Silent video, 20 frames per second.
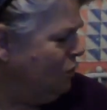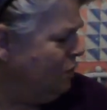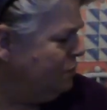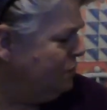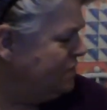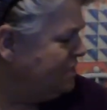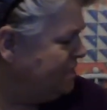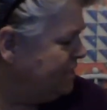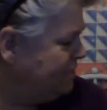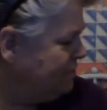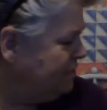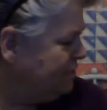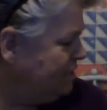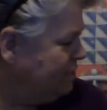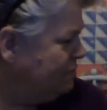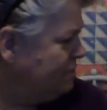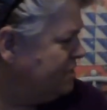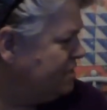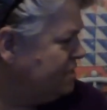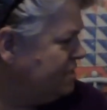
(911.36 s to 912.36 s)
was there?
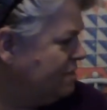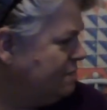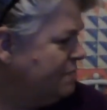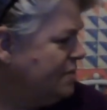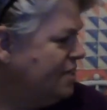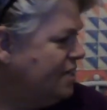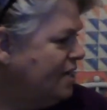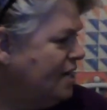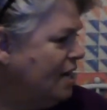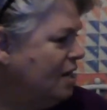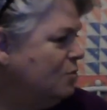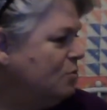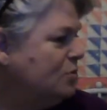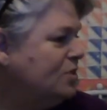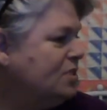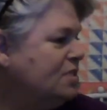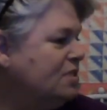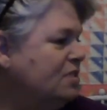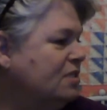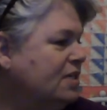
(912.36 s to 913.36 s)
There was something I
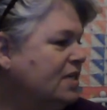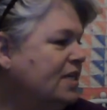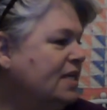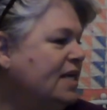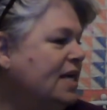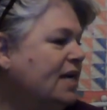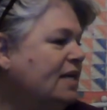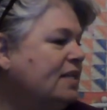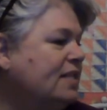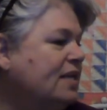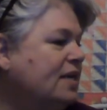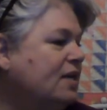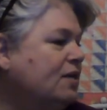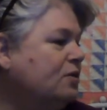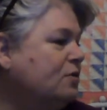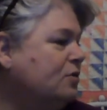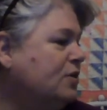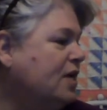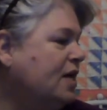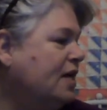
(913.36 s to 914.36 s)
was looking at the
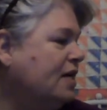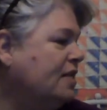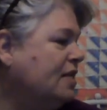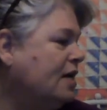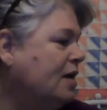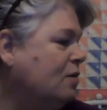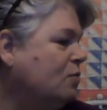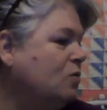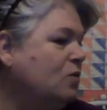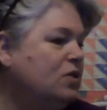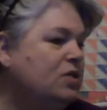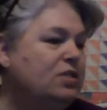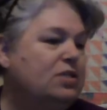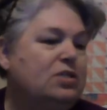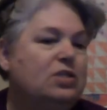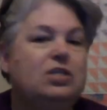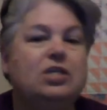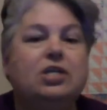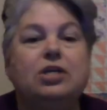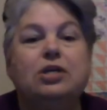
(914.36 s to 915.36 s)
other day that I wanted
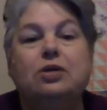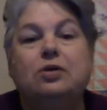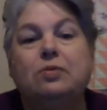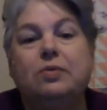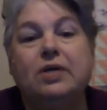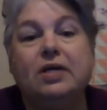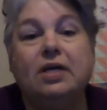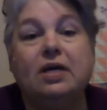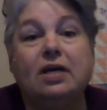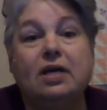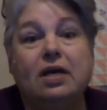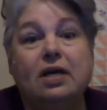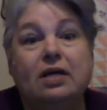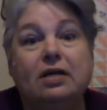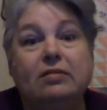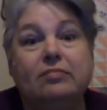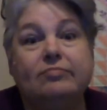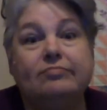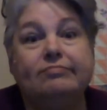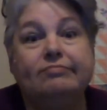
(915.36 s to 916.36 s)
to do, and I can't
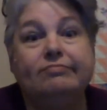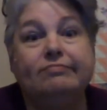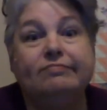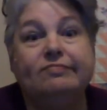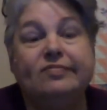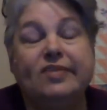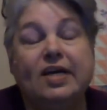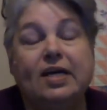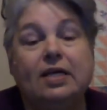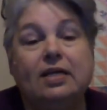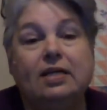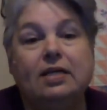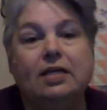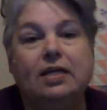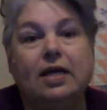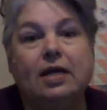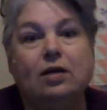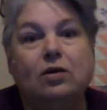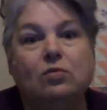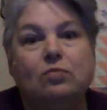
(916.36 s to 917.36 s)
find it
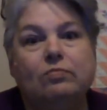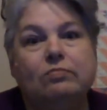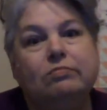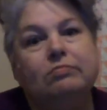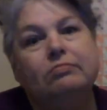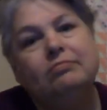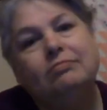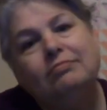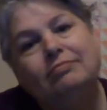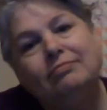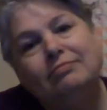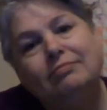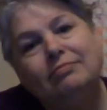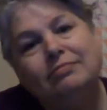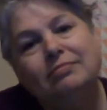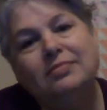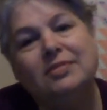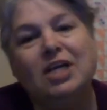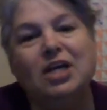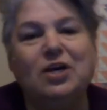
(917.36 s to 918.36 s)
now.
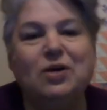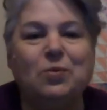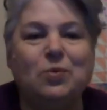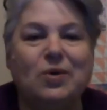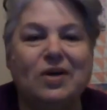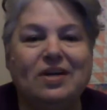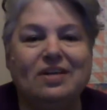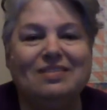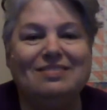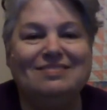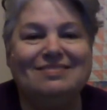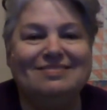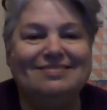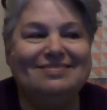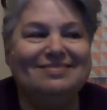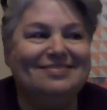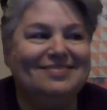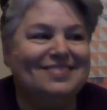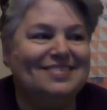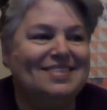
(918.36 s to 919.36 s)
Oh well.
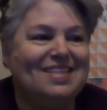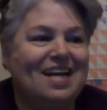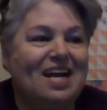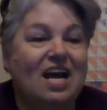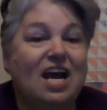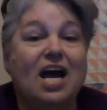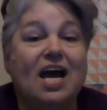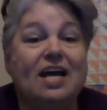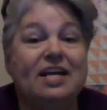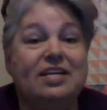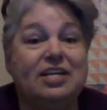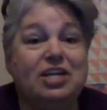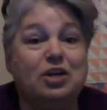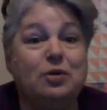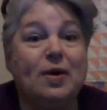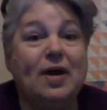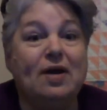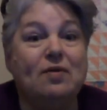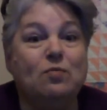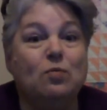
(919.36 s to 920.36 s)
I do
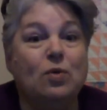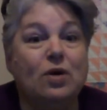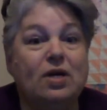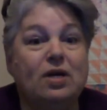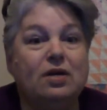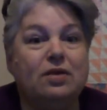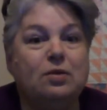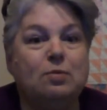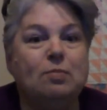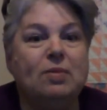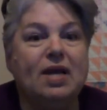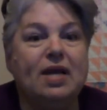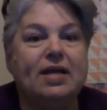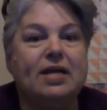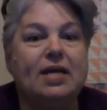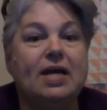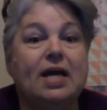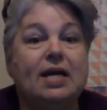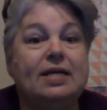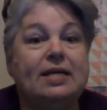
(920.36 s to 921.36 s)
have one other
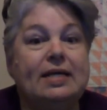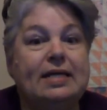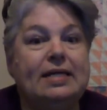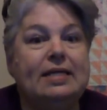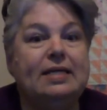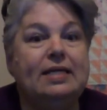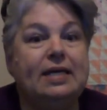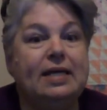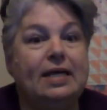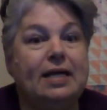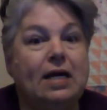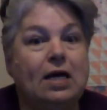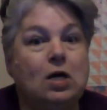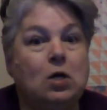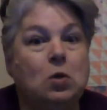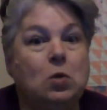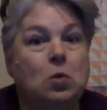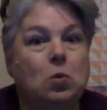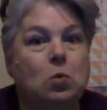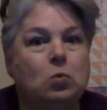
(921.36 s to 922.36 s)
blanket I need to get
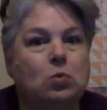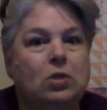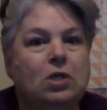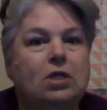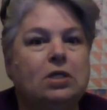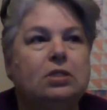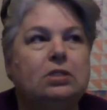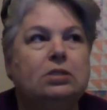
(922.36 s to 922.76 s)
on